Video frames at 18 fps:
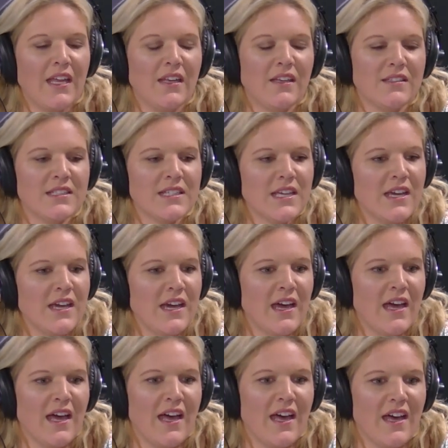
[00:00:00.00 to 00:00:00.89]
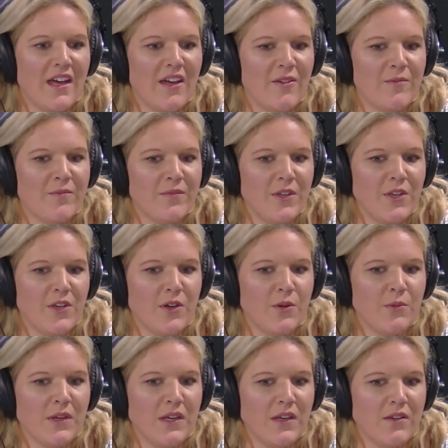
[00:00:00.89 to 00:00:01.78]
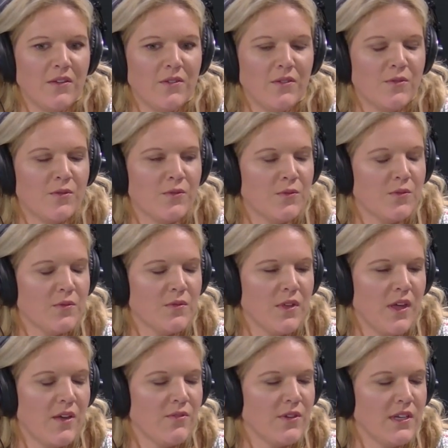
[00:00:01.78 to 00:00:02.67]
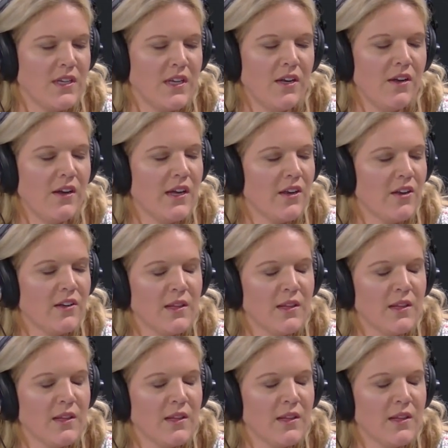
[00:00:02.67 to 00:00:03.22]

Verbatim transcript: And, um, you know, we have every year hit